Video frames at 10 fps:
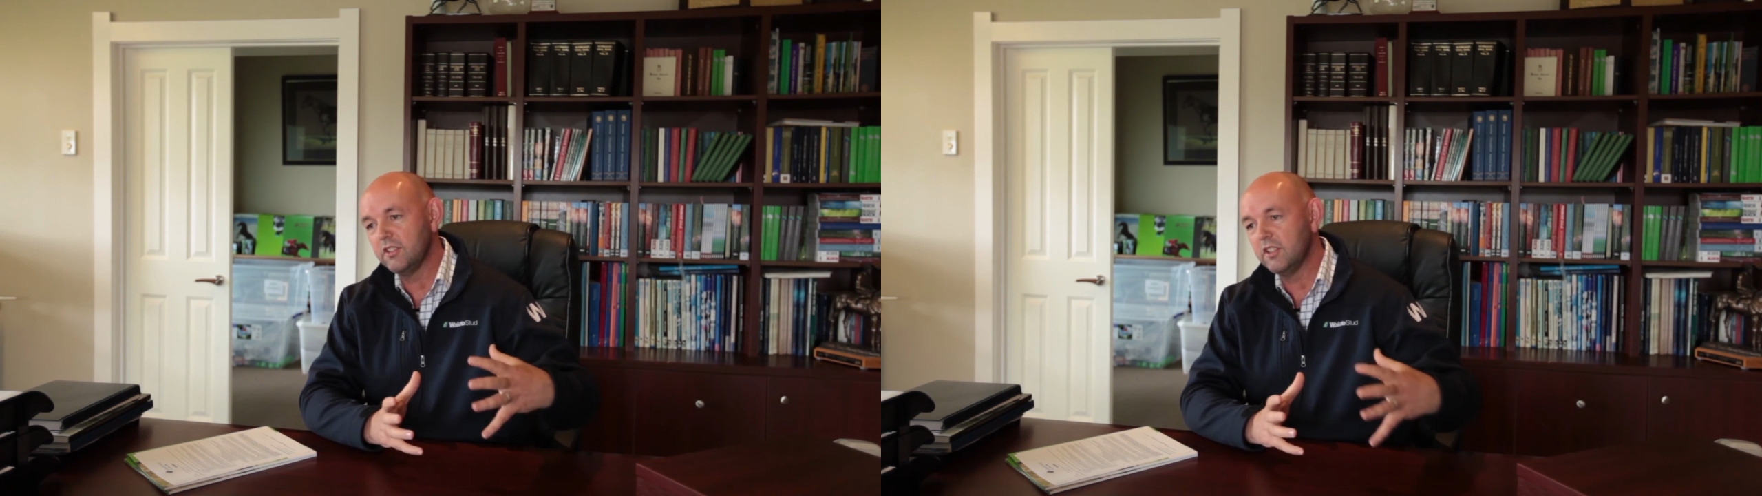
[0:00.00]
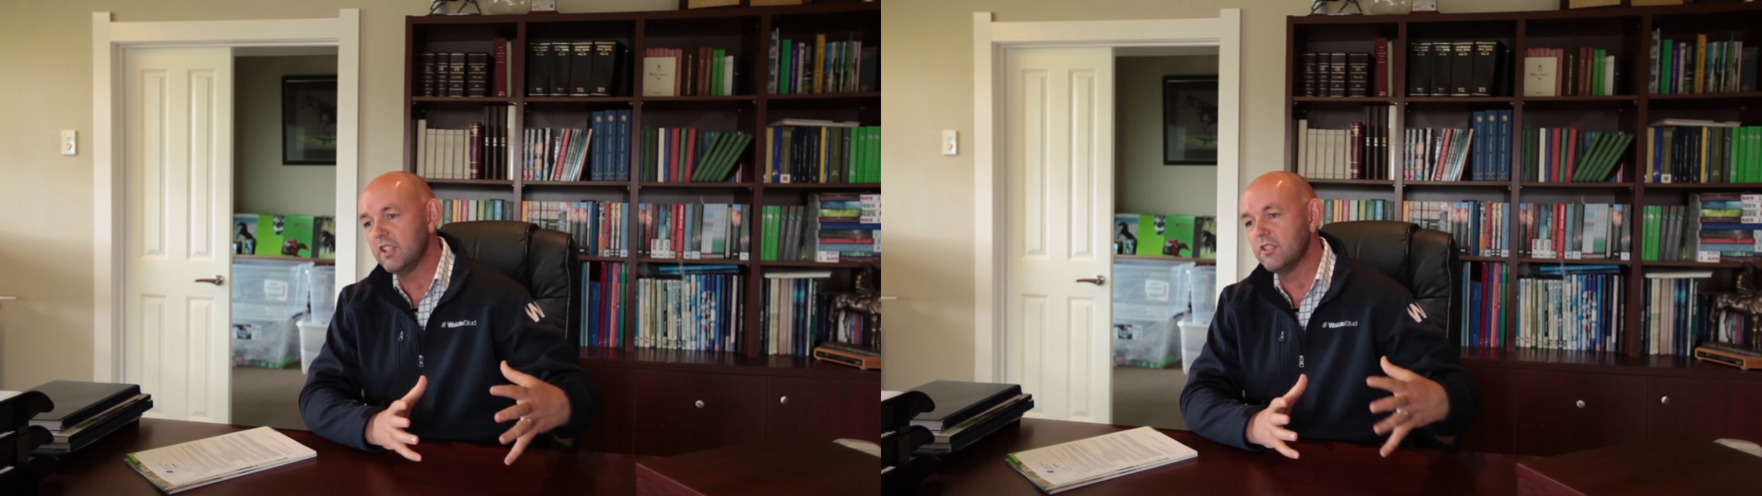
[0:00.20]

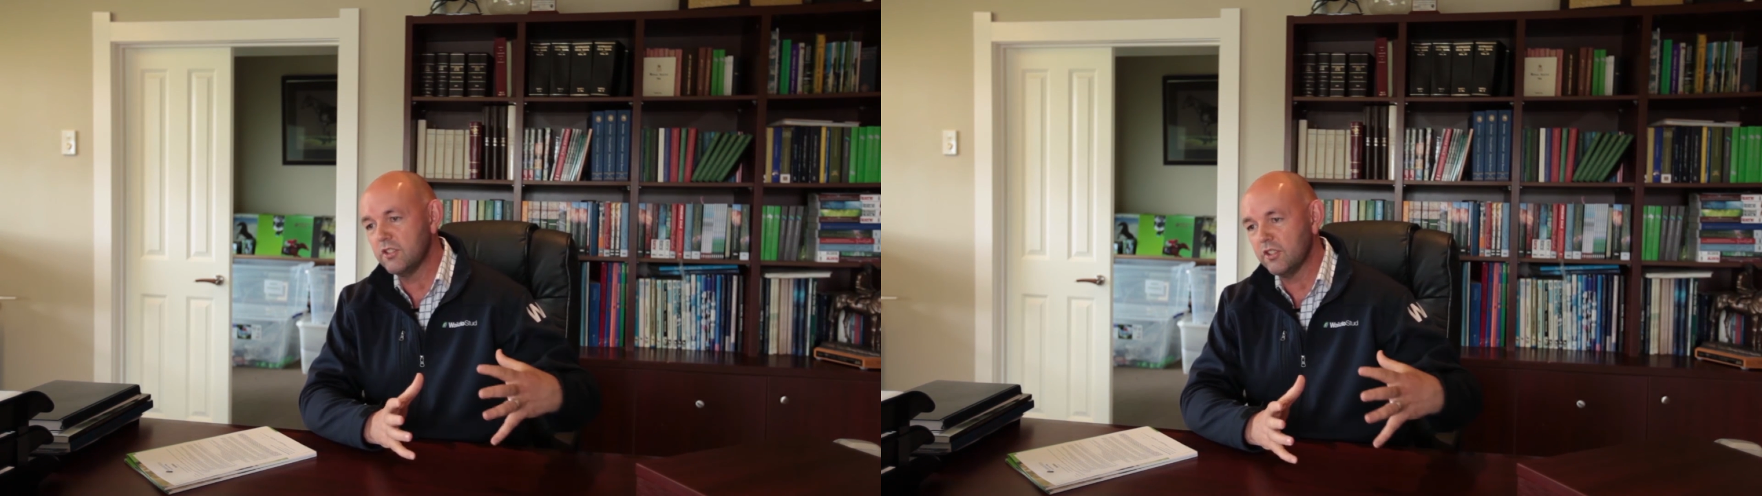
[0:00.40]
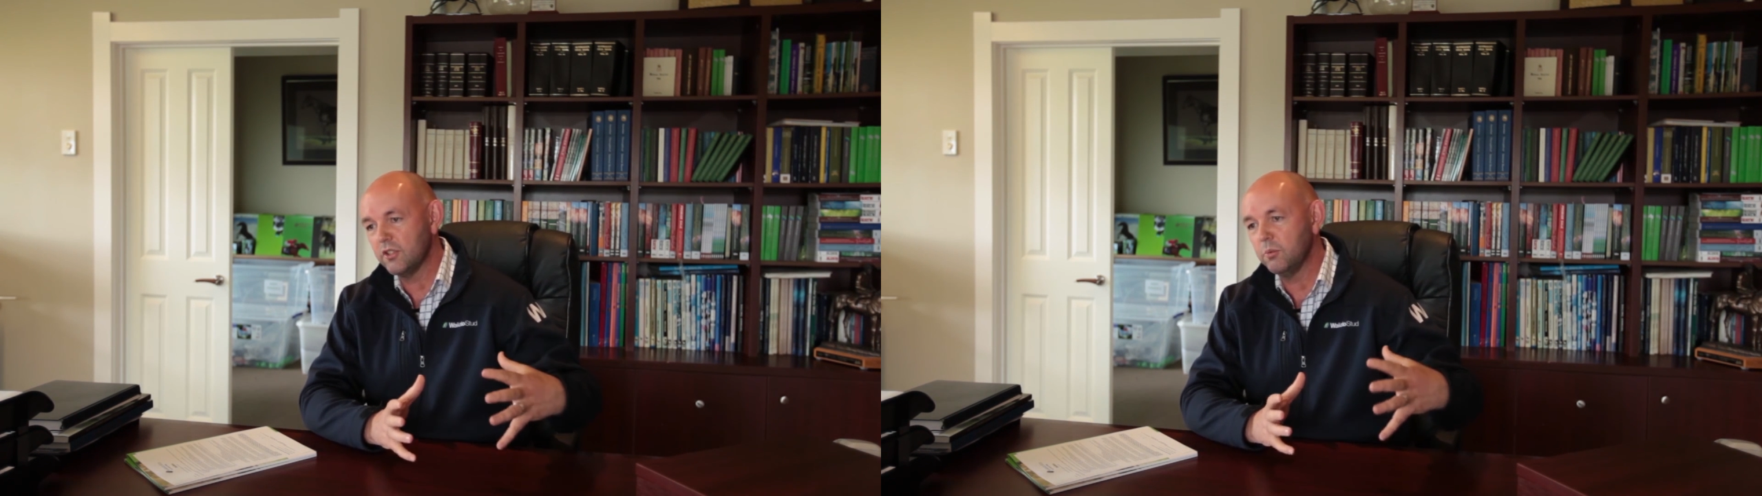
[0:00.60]
you get to
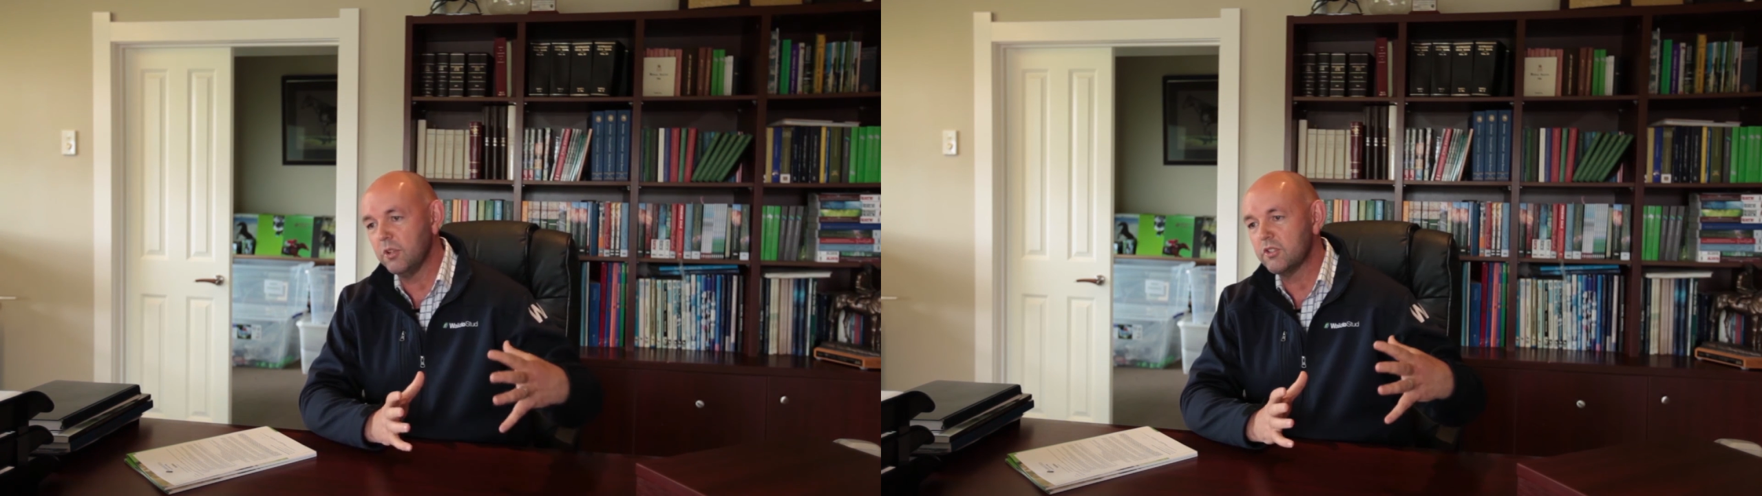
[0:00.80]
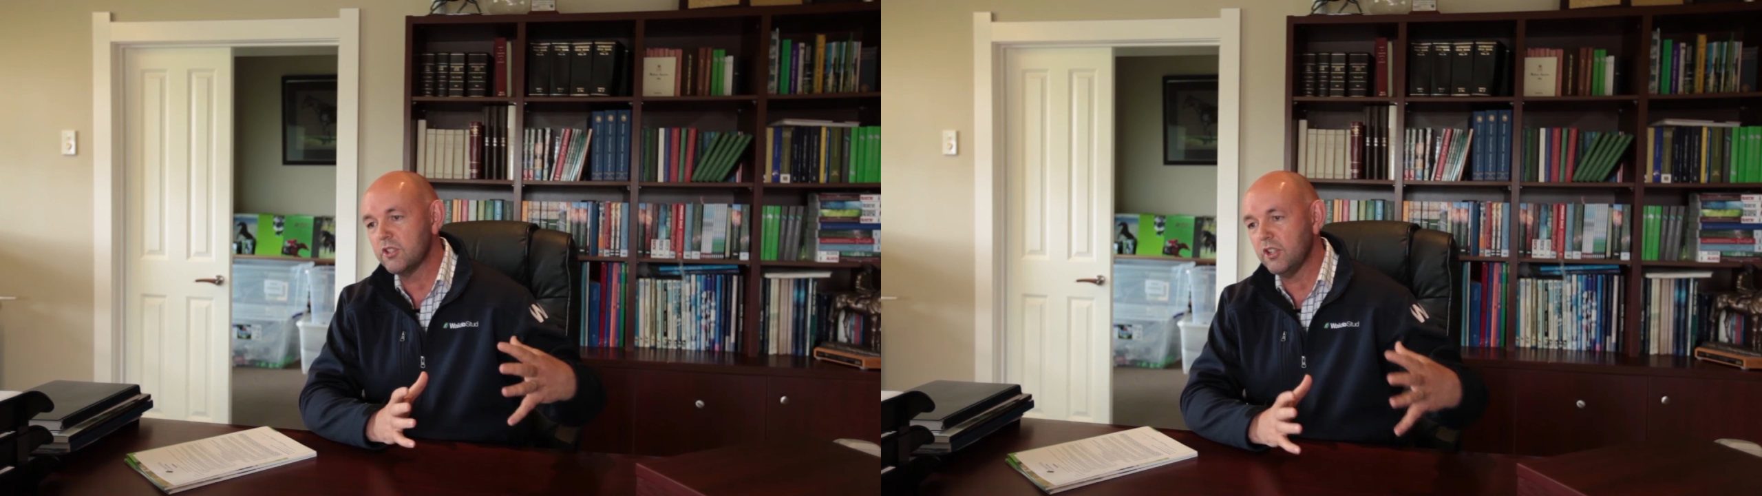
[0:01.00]
know
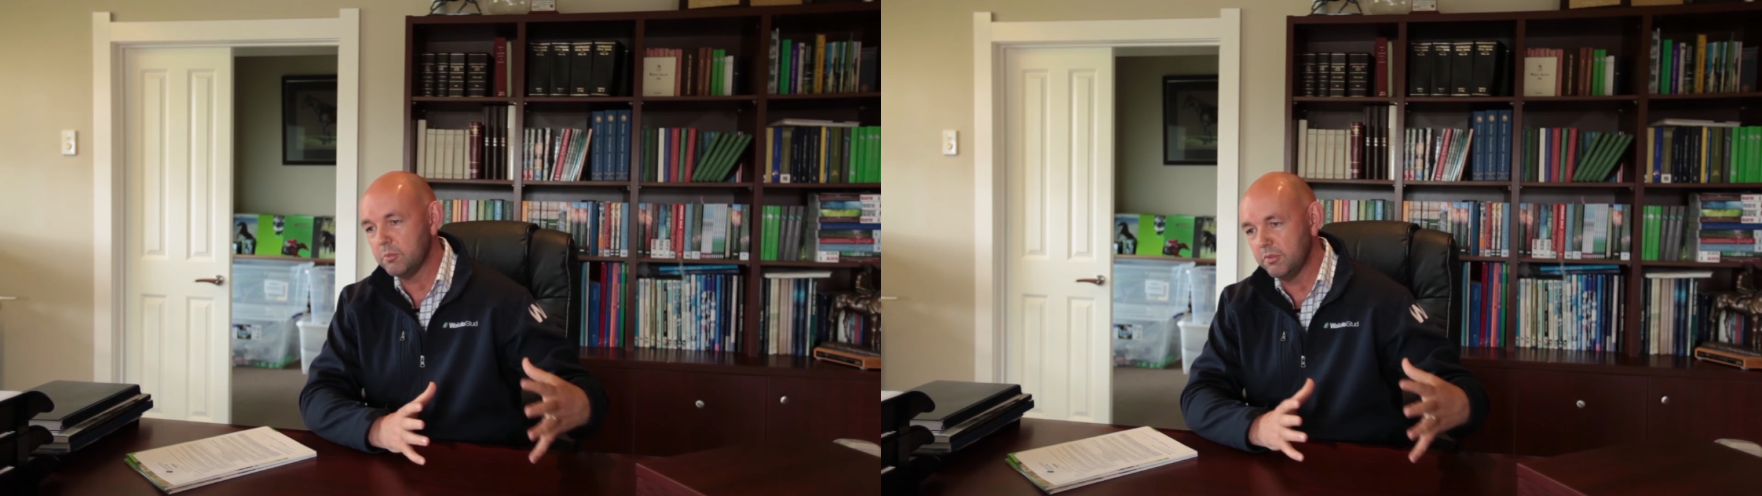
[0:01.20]
what type